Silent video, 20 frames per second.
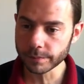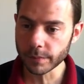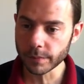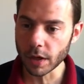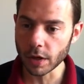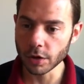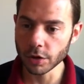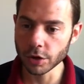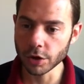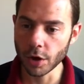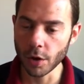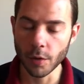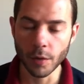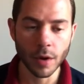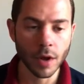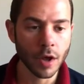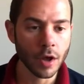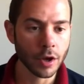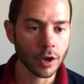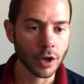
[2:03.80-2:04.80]
So,
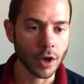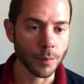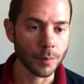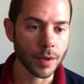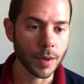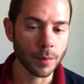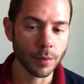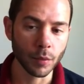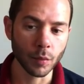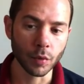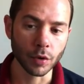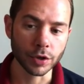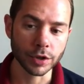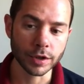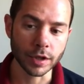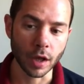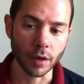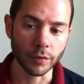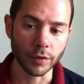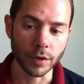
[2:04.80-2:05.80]
people will
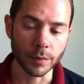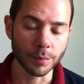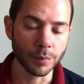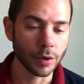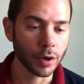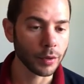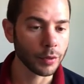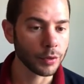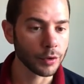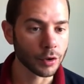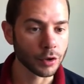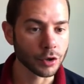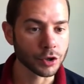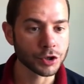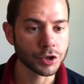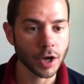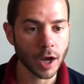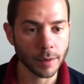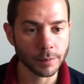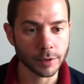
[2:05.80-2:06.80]
self-input their
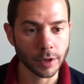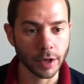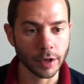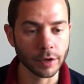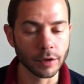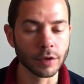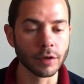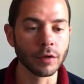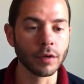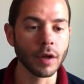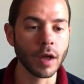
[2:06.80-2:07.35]
job title